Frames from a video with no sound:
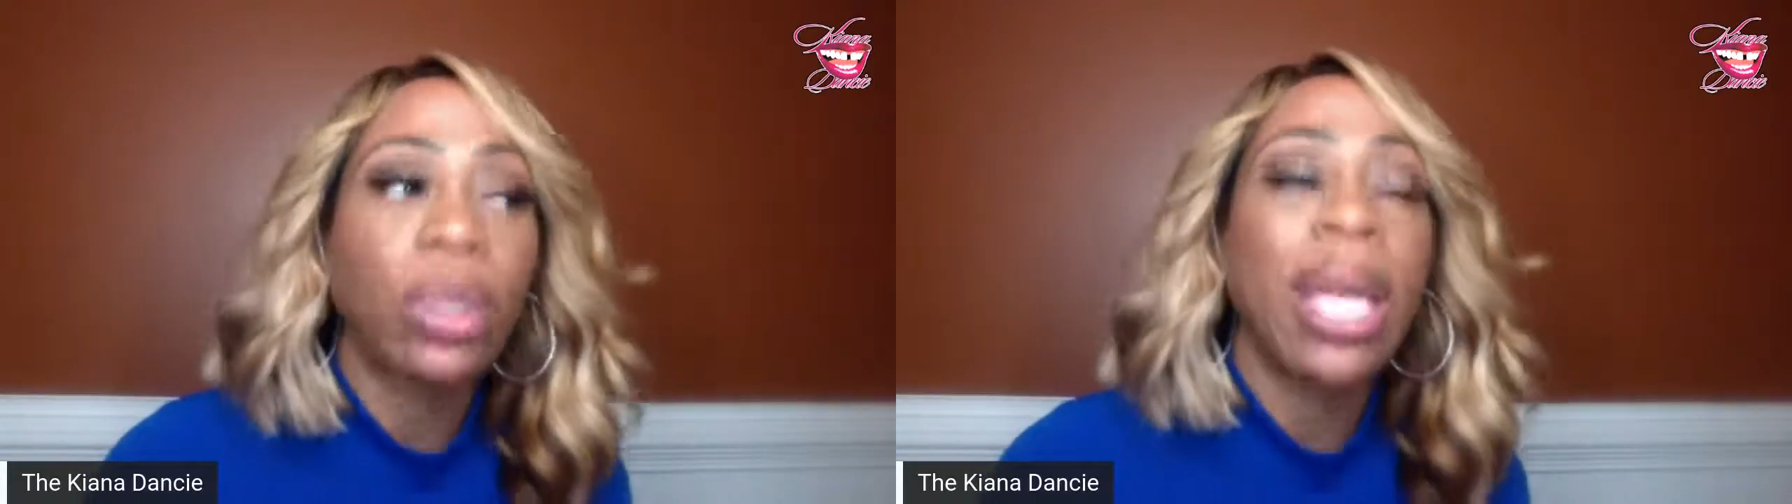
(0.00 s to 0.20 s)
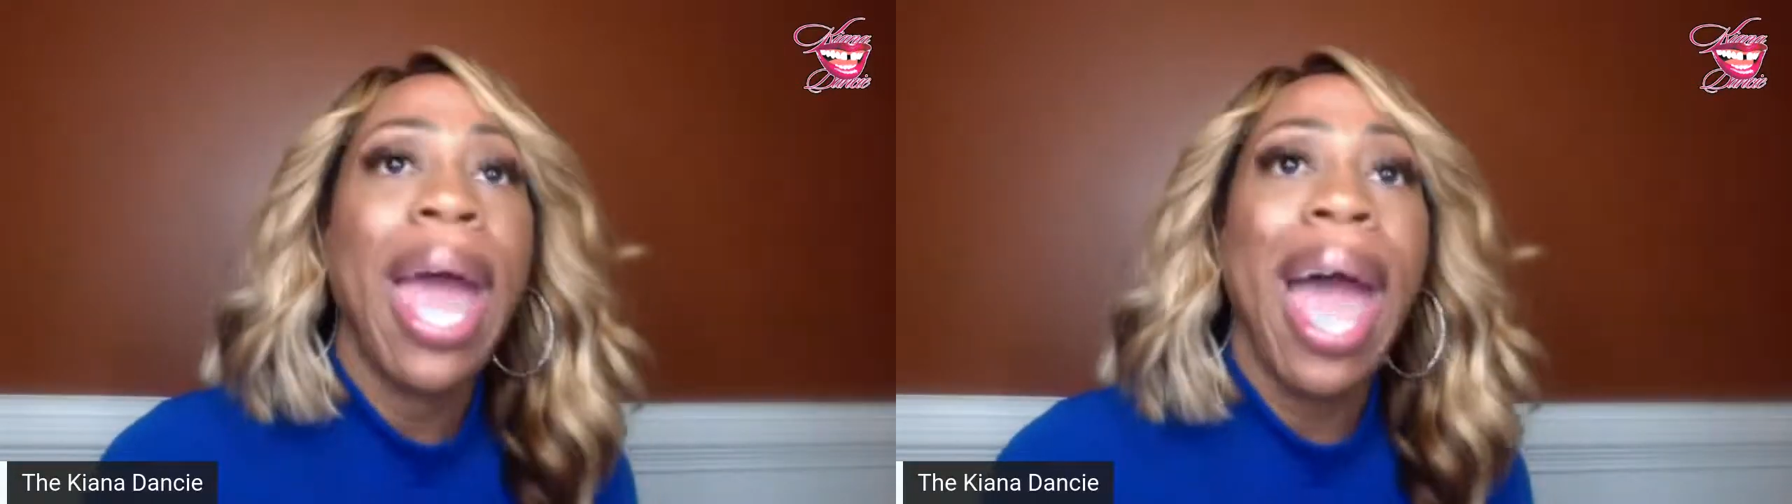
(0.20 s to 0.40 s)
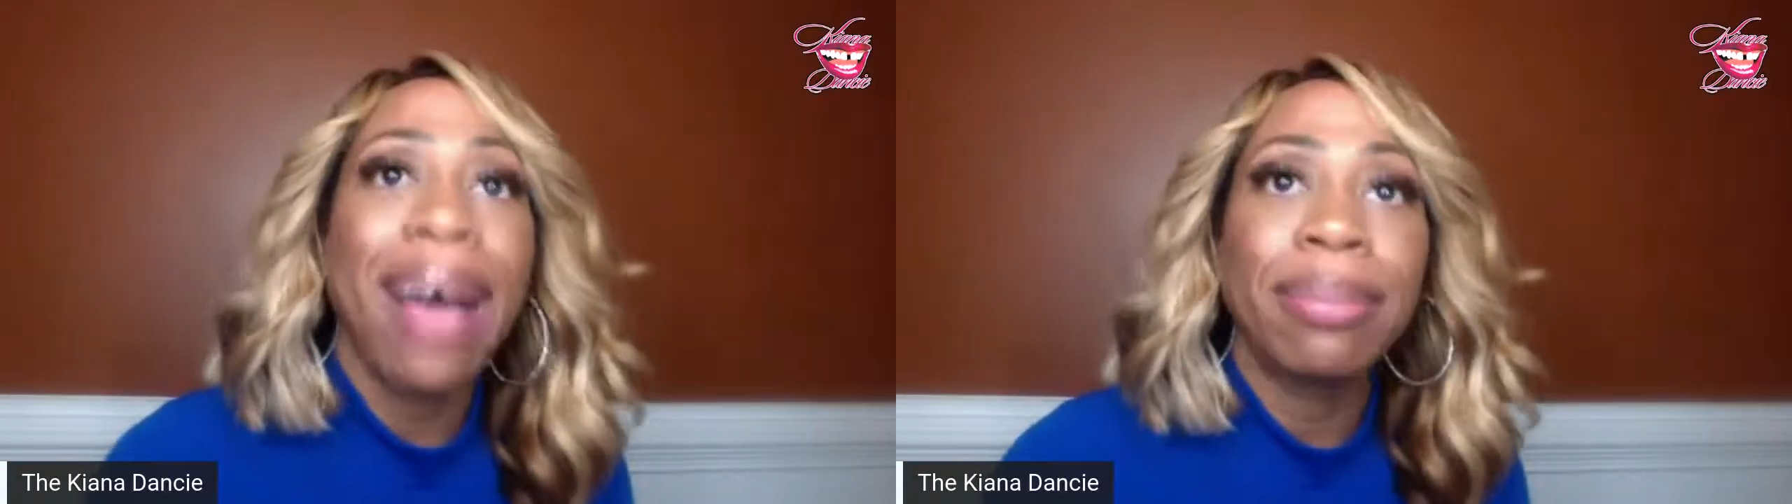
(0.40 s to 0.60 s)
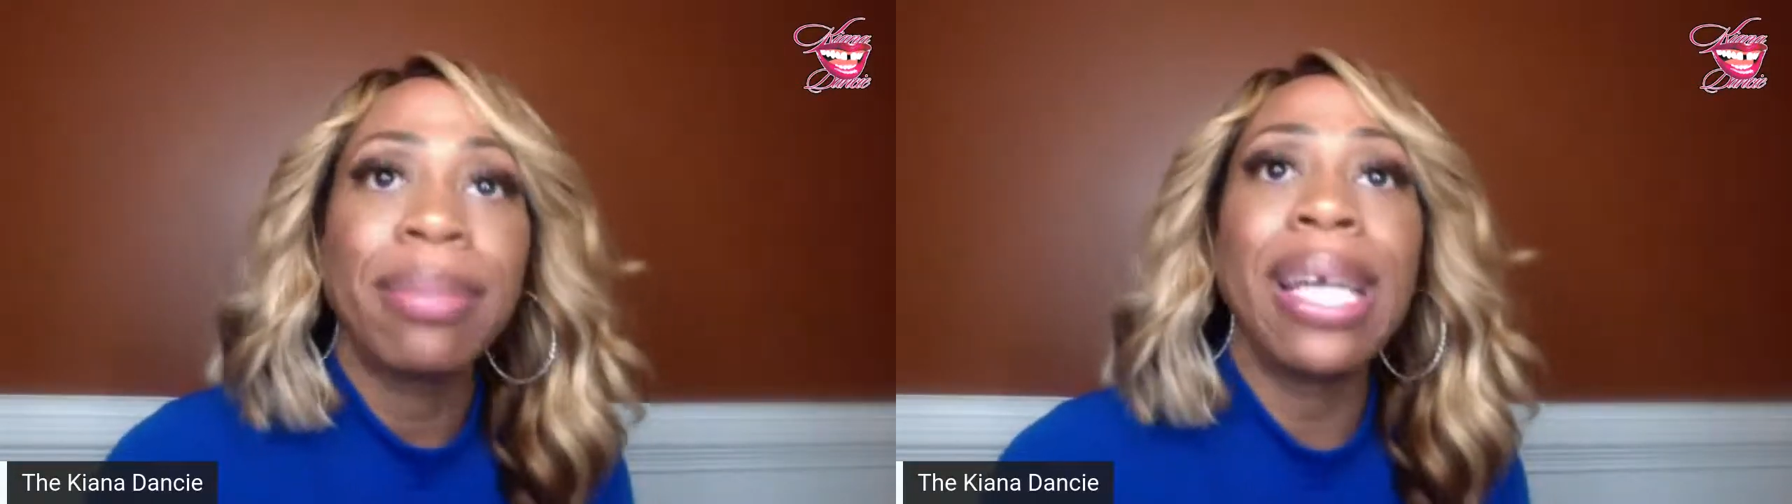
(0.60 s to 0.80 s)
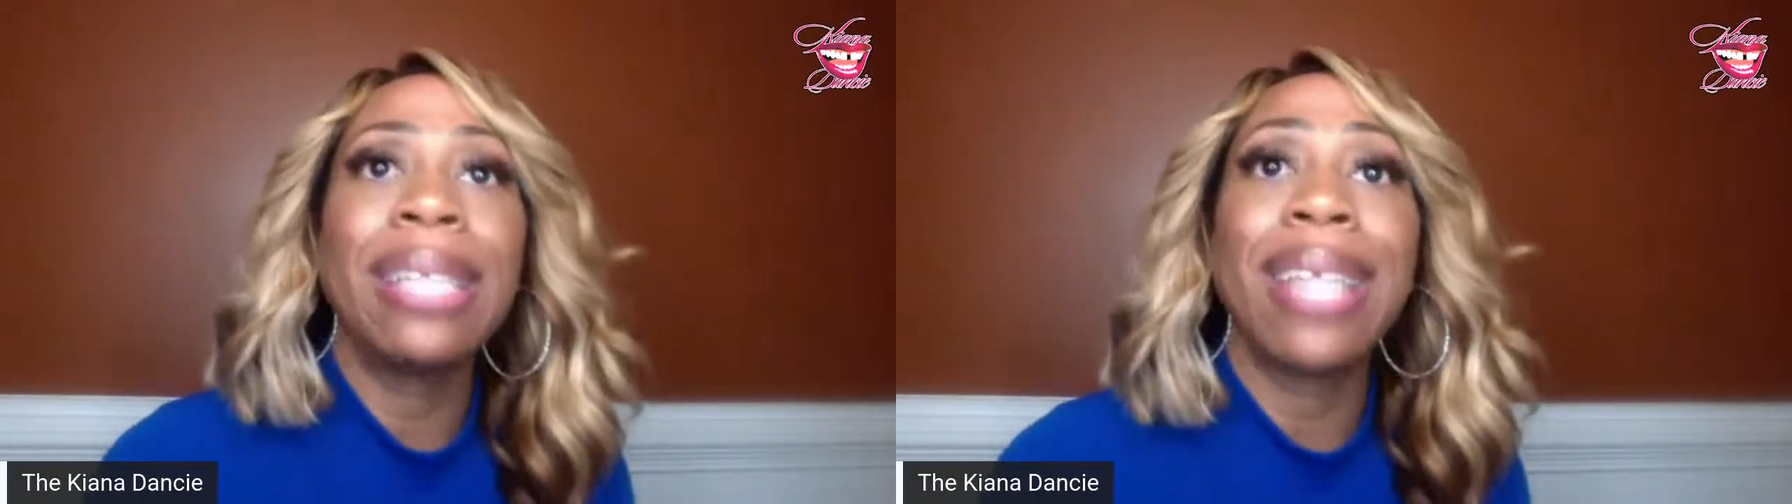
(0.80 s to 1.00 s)
Have some
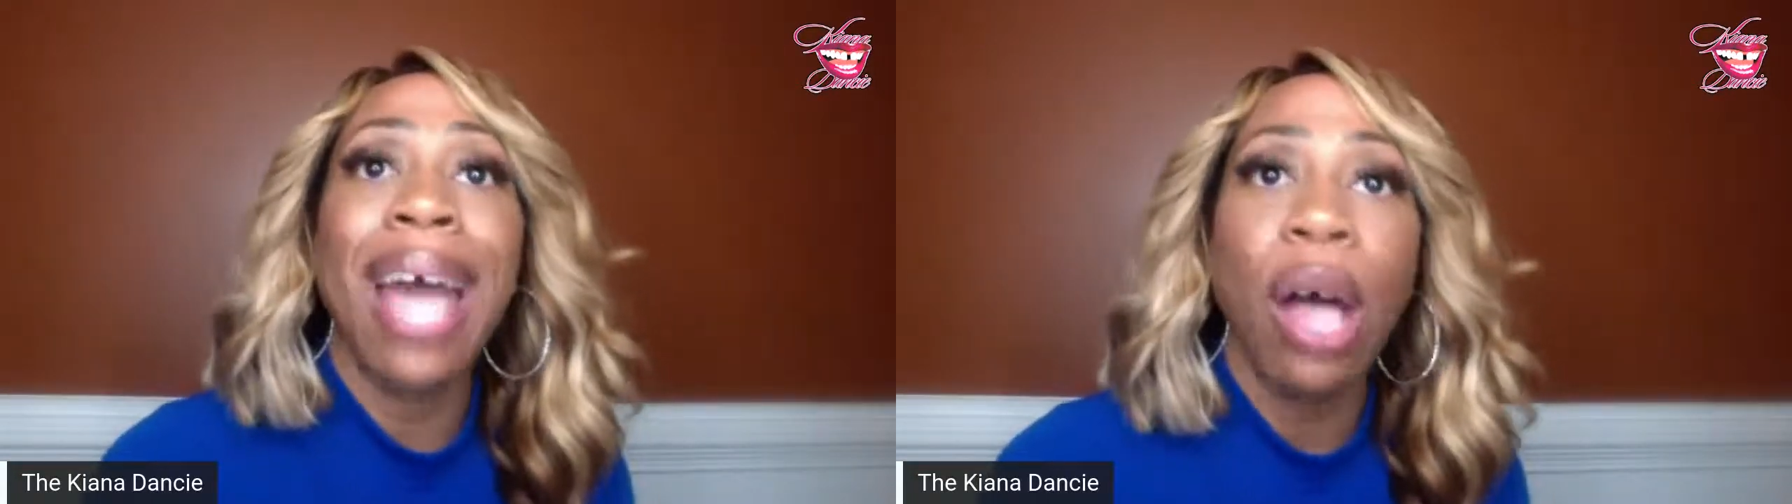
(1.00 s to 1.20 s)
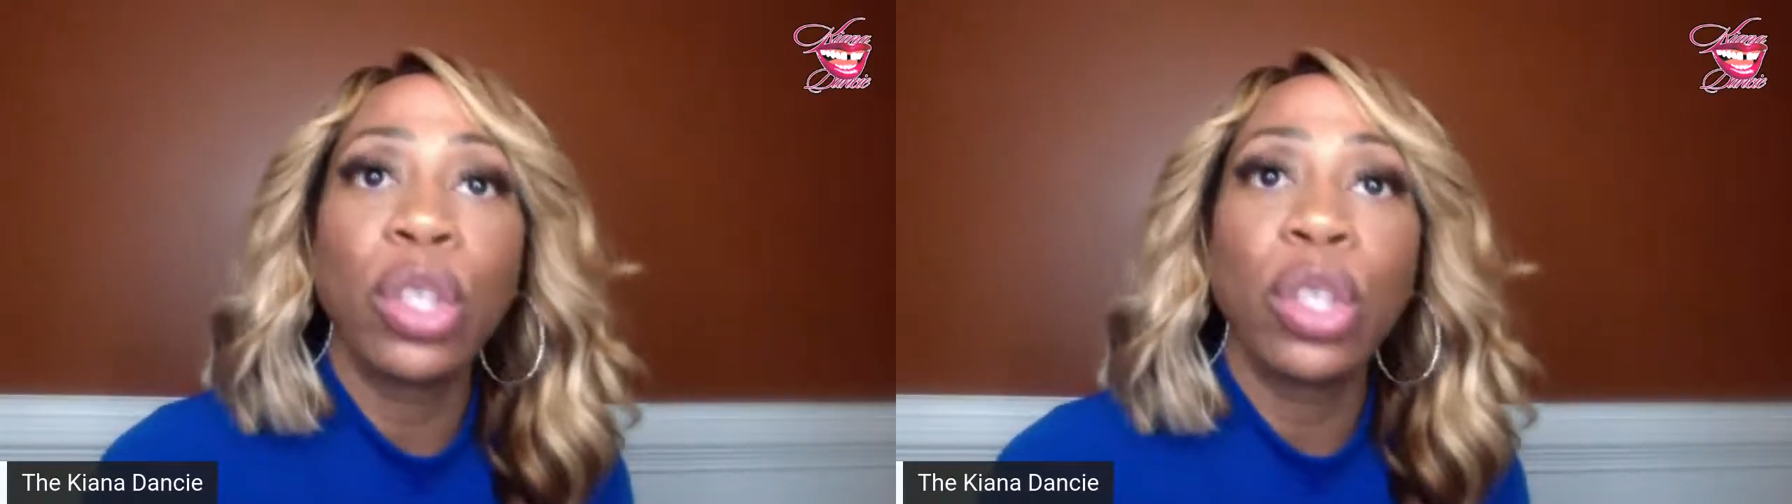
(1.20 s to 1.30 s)
things in the house.